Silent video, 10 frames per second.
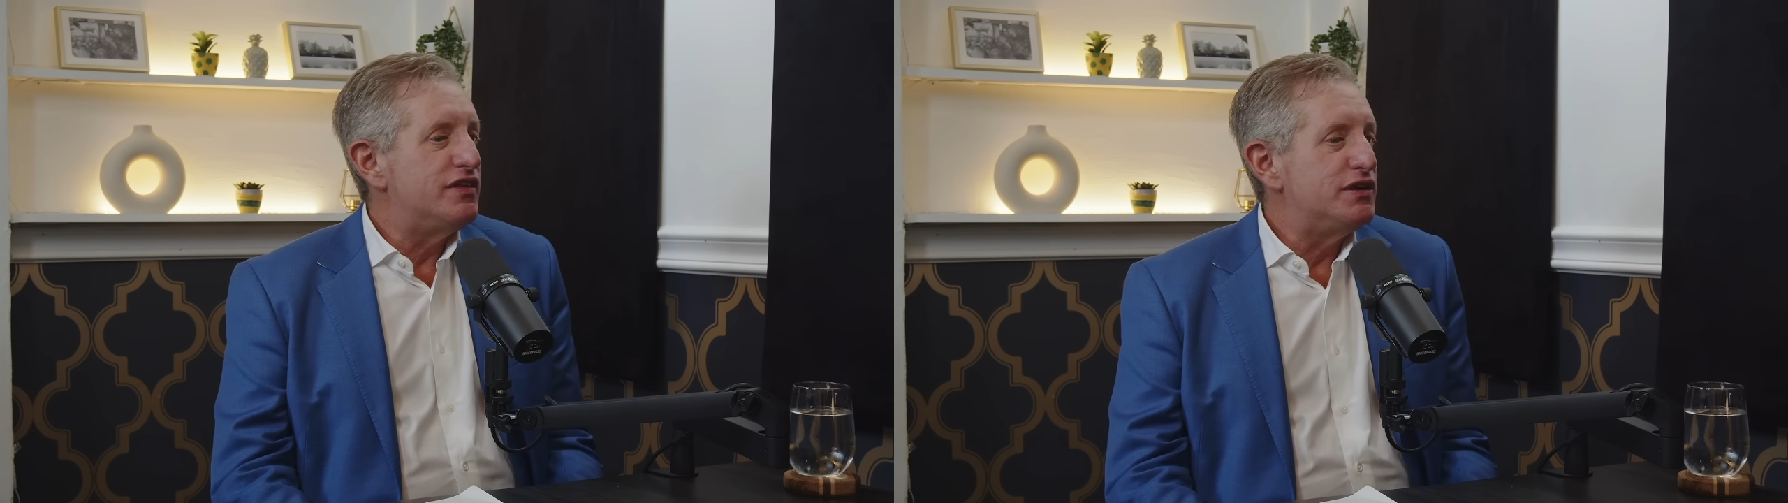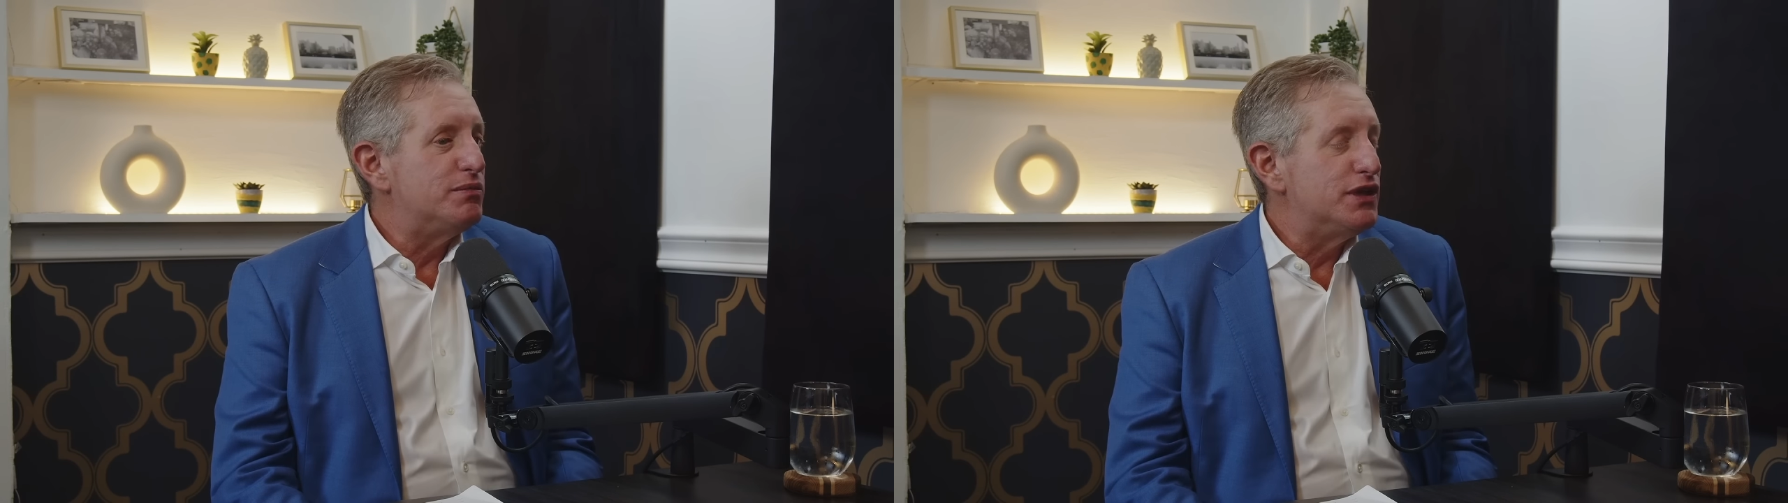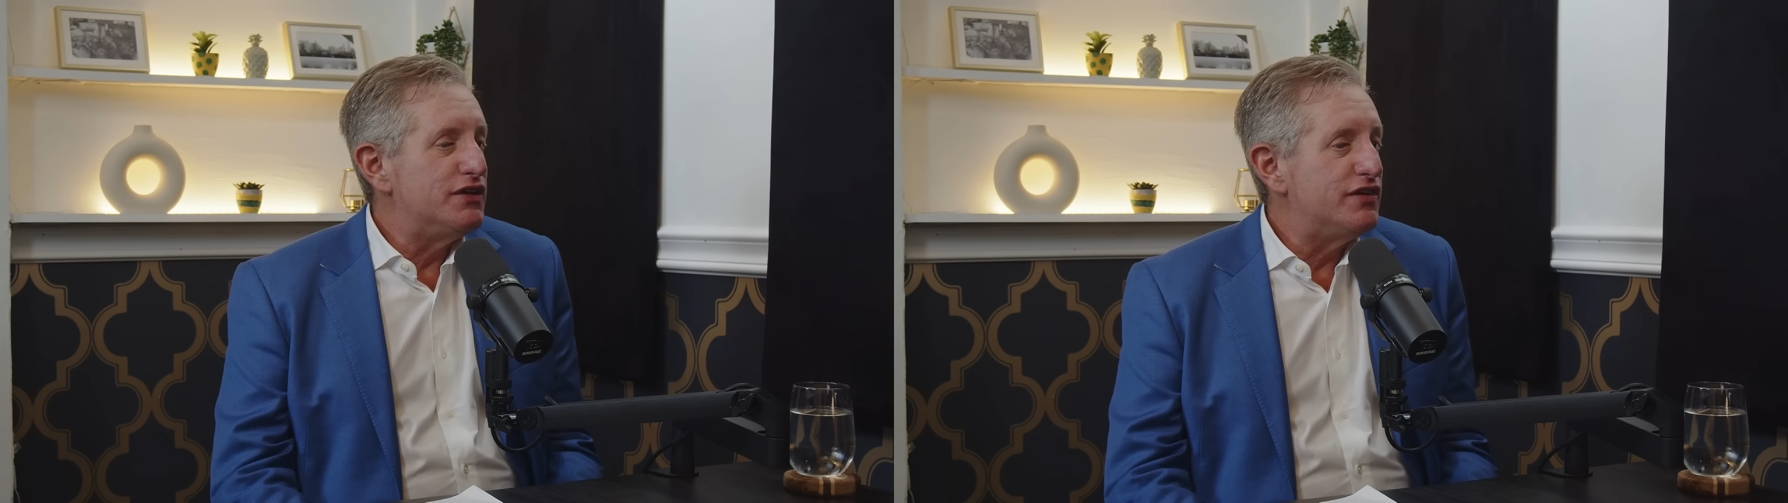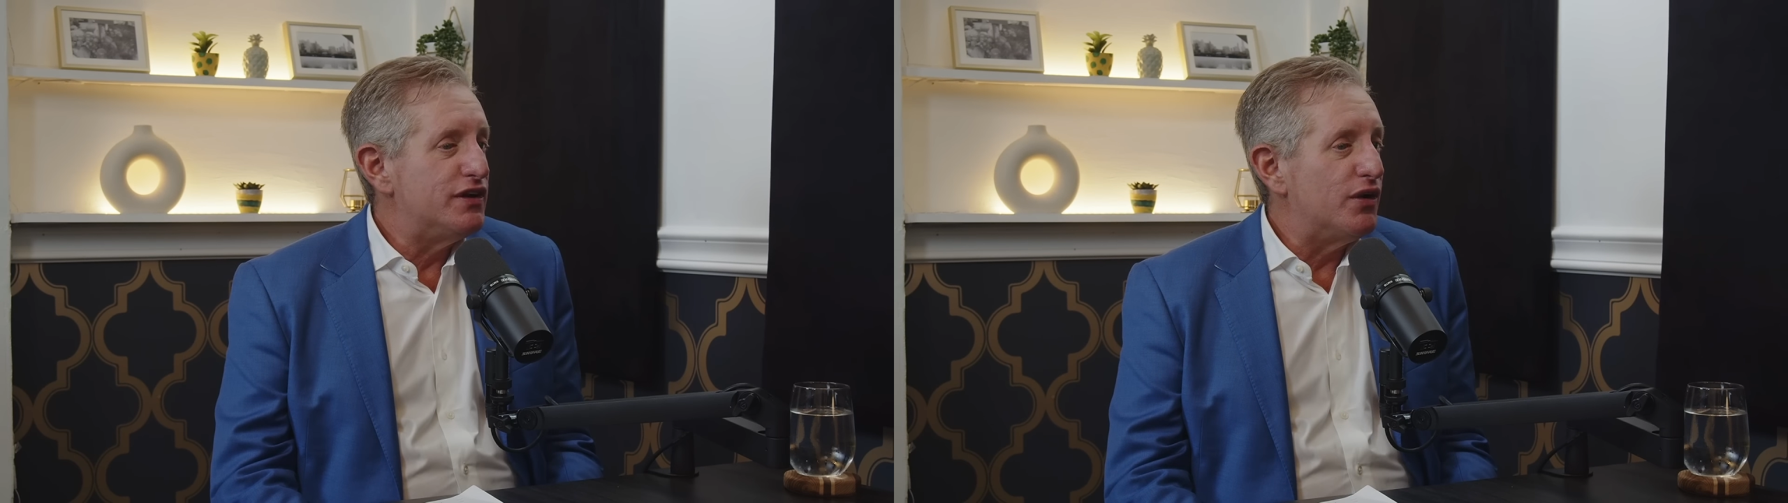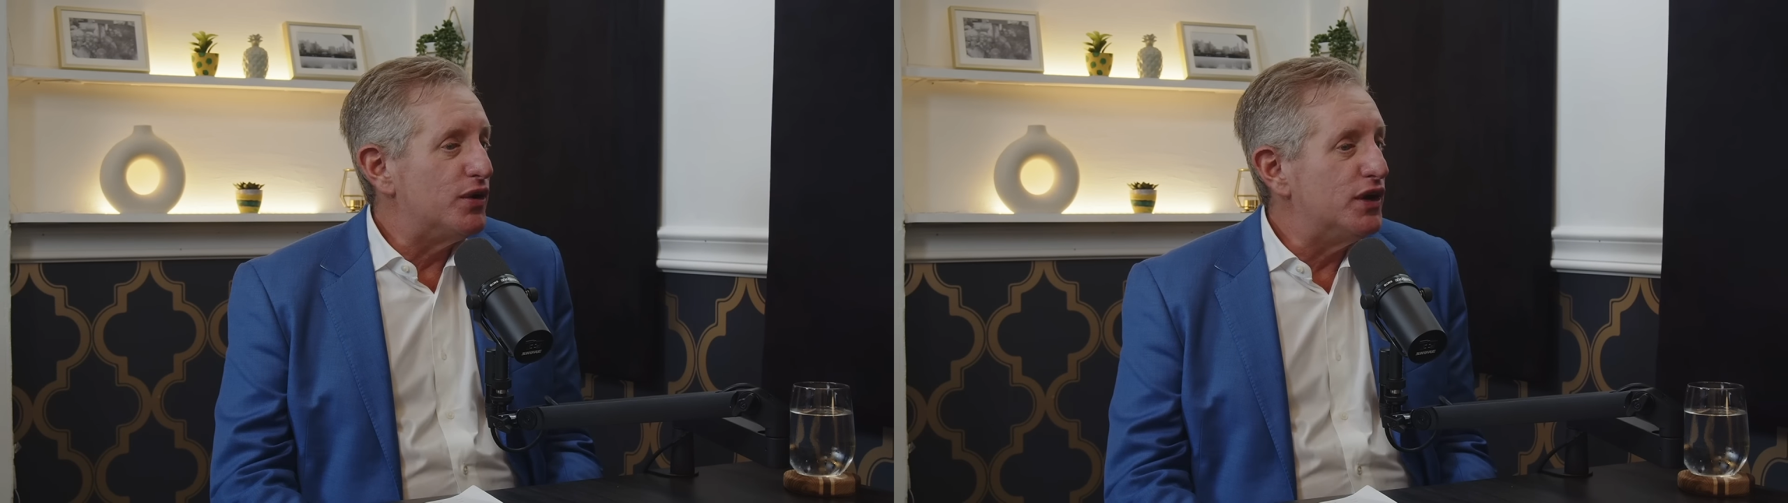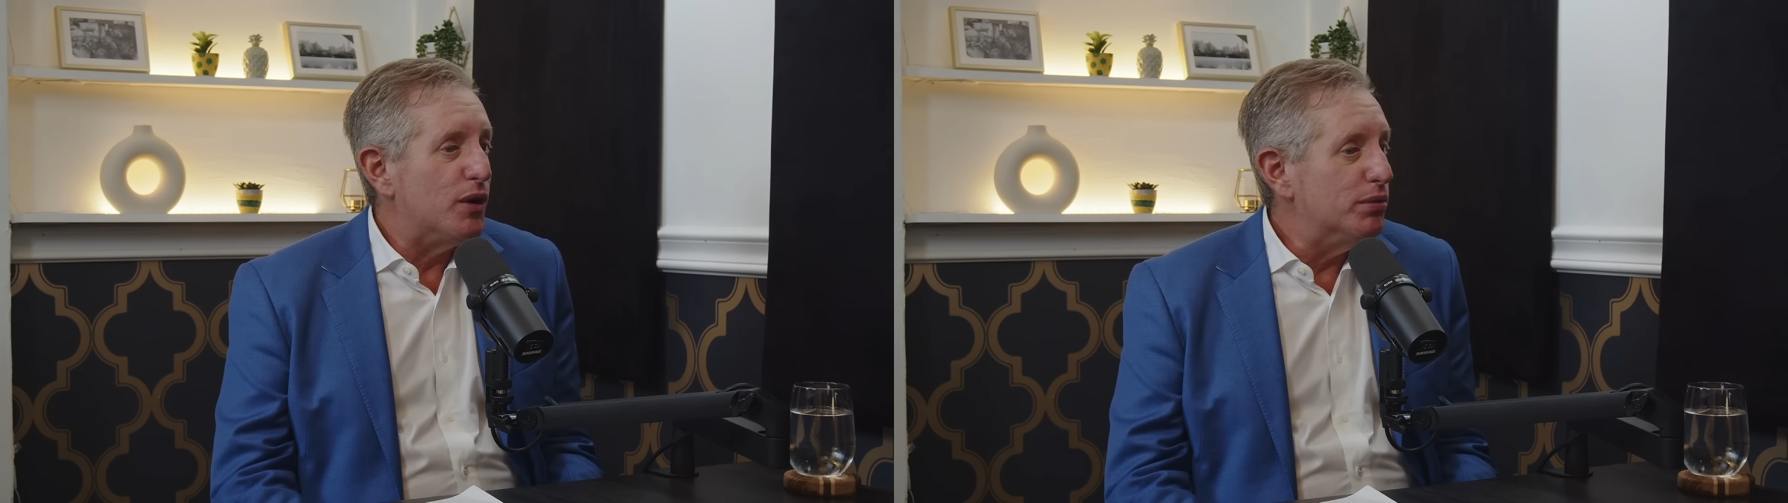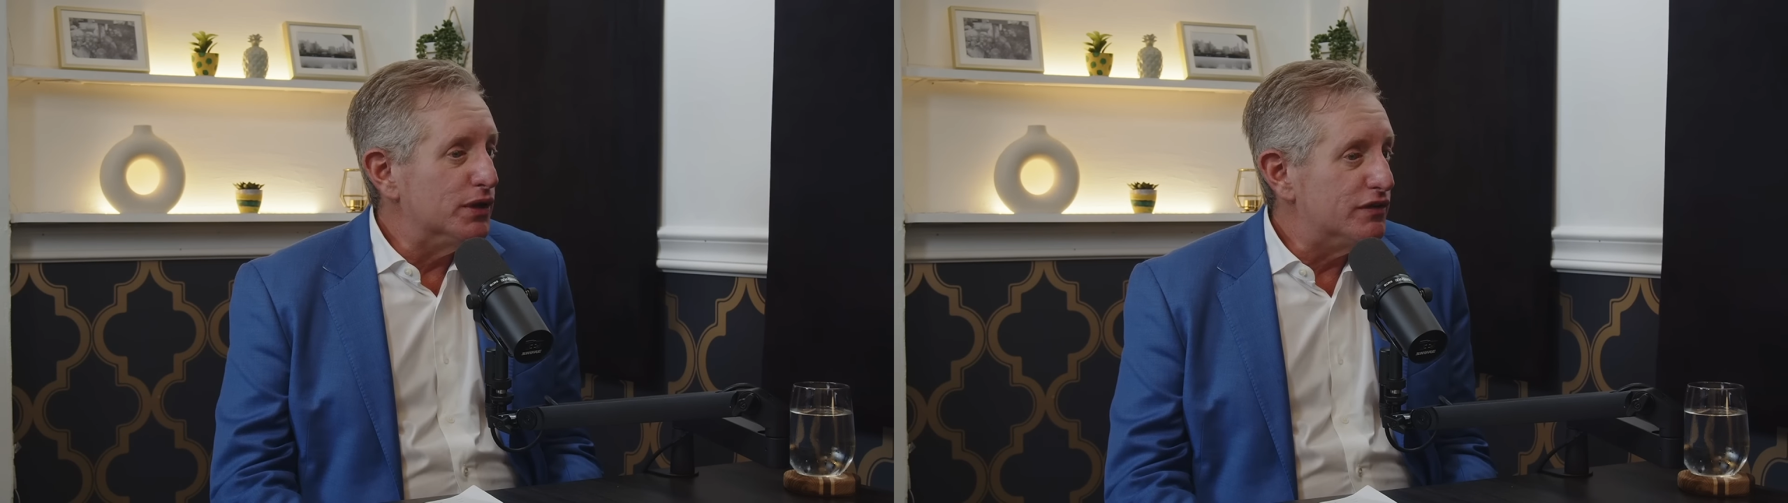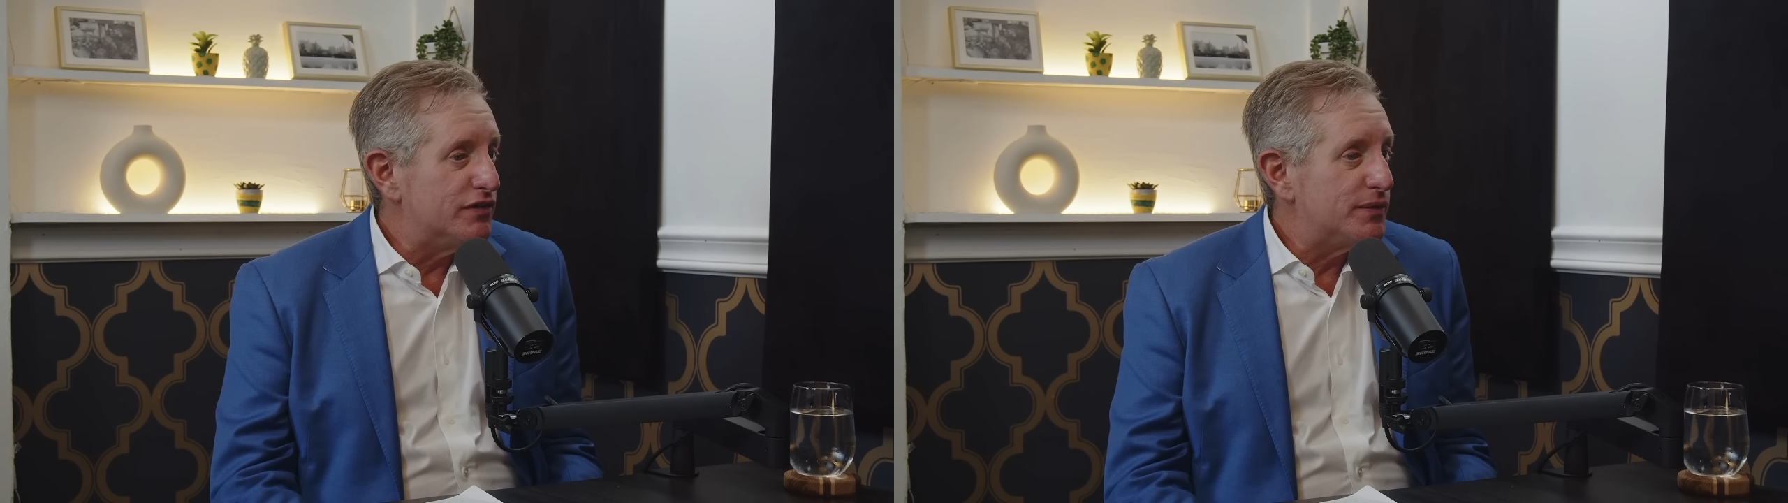it or you don't
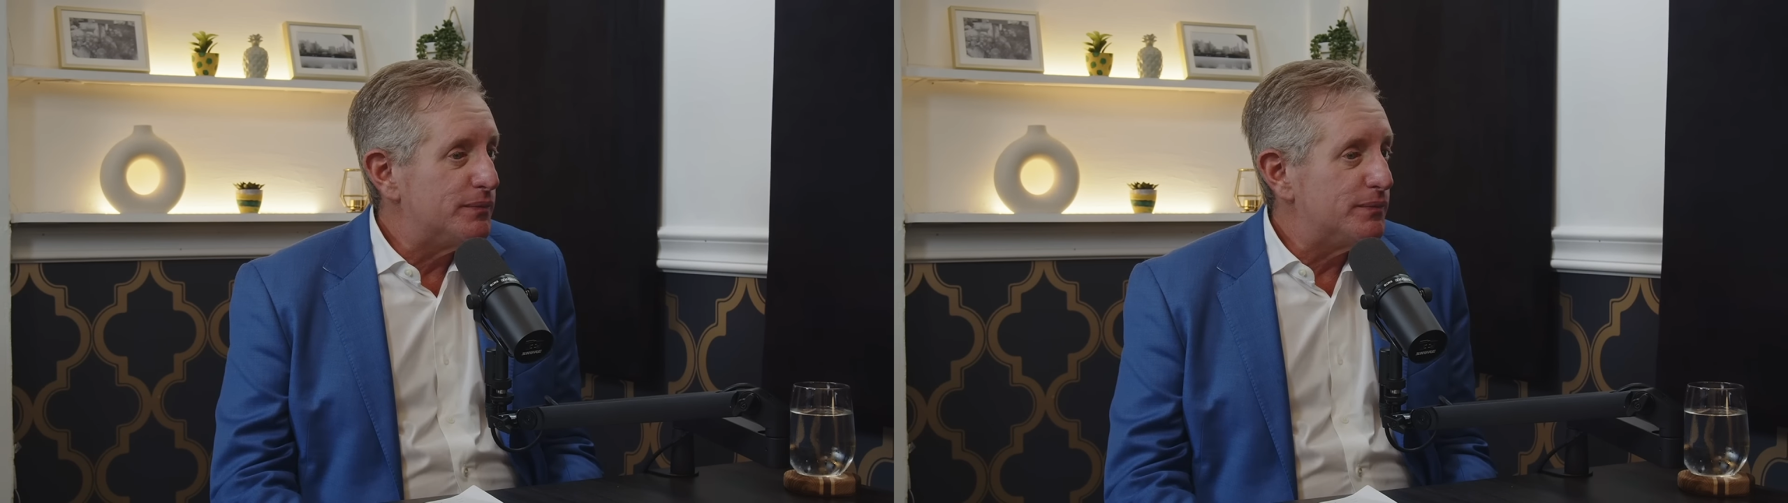believe it.